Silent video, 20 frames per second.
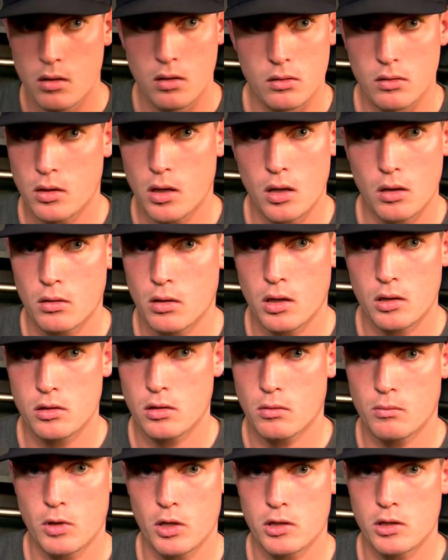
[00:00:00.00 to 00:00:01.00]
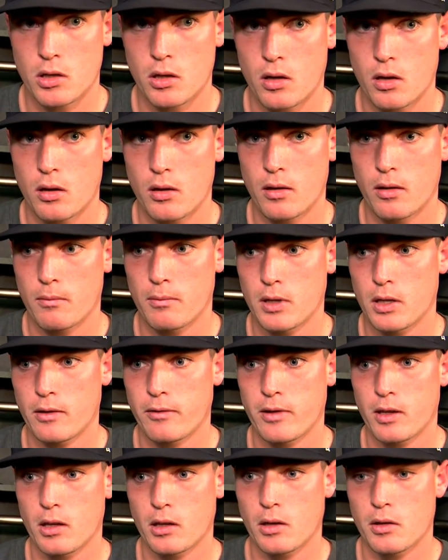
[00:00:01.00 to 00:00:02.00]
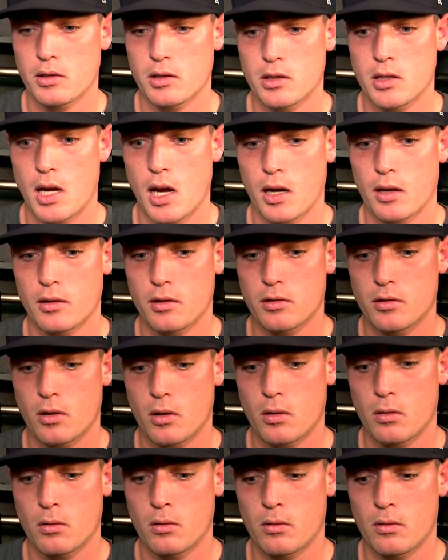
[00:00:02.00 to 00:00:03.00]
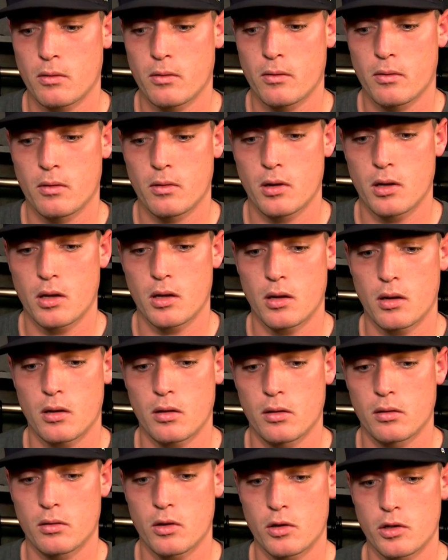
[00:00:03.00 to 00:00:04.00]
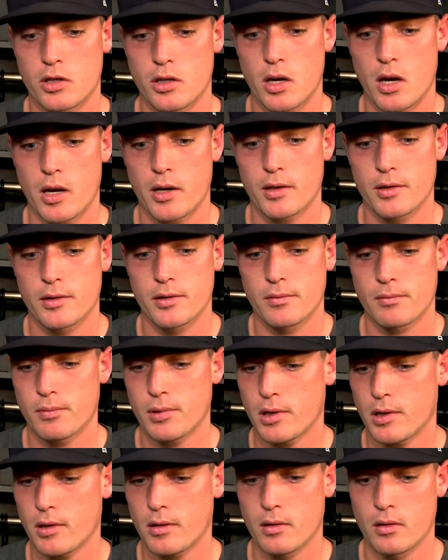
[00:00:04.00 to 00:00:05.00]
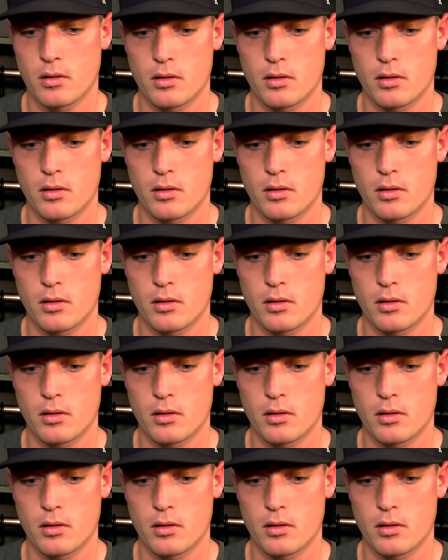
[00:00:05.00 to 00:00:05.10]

No, not so much. I felt like I was attacking the zone, throwing strikes, but,